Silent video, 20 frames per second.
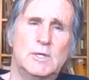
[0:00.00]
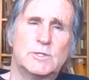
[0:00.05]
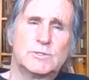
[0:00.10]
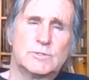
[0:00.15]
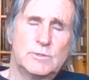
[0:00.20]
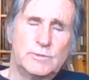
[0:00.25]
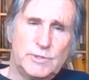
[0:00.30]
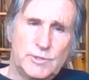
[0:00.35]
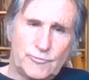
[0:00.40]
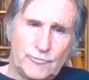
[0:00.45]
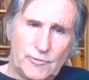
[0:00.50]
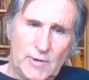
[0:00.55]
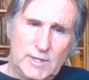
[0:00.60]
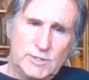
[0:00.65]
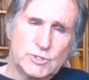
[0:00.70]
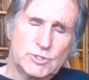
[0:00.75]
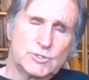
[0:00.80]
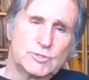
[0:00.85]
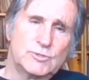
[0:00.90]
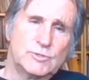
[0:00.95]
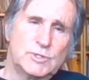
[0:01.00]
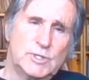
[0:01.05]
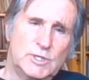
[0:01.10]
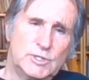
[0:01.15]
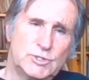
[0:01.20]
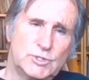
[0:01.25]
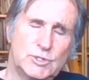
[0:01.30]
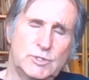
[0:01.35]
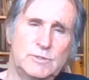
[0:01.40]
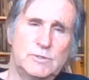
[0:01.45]
So in the French
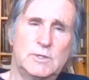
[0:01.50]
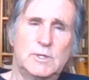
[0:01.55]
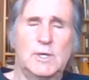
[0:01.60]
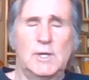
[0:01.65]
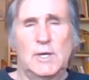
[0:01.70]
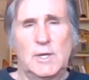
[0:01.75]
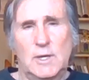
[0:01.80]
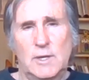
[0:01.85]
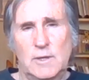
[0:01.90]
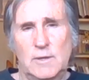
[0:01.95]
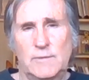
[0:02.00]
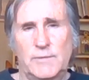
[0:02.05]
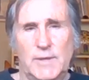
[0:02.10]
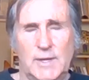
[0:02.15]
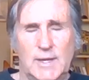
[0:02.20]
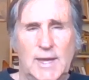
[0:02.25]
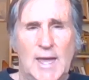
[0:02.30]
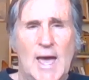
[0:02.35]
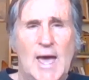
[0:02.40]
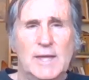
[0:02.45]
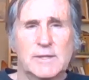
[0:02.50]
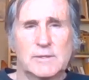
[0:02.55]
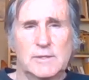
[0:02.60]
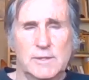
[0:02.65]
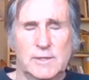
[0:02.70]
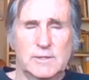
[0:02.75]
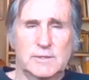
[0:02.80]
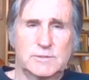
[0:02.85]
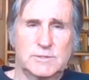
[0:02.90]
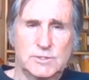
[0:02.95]
tradition, the
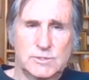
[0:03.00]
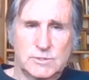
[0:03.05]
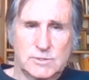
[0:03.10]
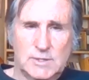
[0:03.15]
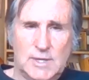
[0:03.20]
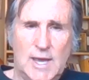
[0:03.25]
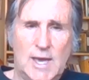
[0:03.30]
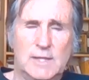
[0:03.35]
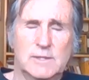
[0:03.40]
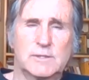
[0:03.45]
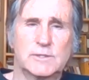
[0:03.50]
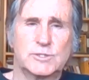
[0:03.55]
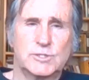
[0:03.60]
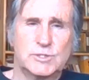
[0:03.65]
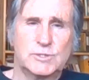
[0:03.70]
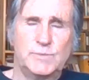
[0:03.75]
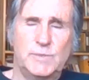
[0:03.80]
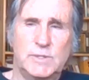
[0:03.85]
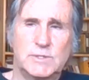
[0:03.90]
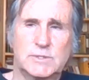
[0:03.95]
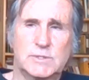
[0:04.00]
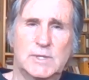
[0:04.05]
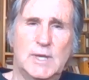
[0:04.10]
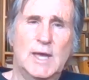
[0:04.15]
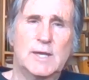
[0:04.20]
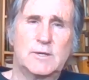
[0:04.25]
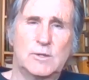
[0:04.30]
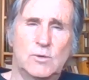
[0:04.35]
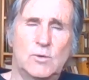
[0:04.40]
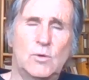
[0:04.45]
Catholic just means
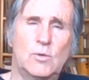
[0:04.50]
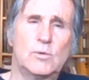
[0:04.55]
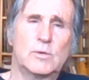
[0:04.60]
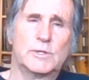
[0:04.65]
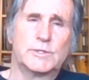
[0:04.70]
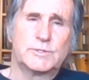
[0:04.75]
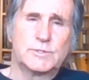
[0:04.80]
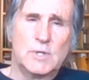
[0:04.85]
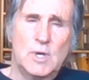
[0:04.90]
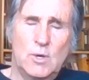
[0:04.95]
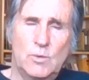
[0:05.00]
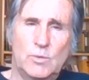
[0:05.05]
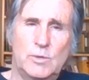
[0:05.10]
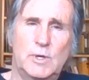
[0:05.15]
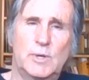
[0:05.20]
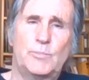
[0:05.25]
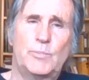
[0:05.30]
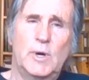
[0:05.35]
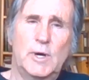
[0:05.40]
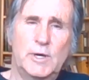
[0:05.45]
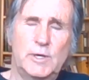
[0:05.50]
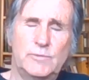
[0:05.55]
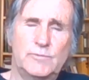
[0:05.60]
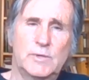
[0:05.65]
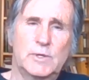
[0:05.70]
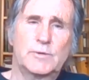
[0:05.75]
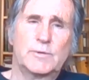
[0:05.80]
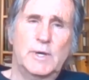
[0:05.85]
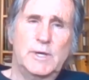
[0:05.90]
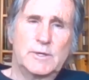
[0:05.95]
cataholis. We're a part of
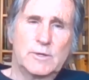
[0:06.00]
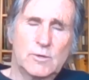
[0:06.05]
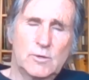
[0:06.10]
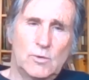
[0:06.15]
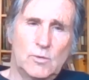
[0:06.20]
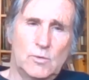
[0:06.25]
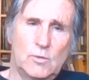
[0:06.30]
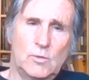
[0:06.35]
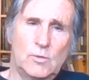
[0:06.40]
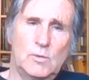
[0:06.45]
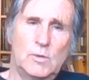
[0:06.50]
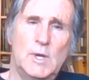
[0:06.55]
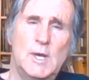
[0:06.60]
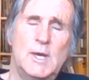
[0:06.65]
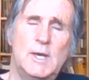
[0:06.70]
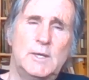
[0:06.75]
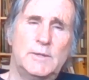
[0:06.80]
a greater whole.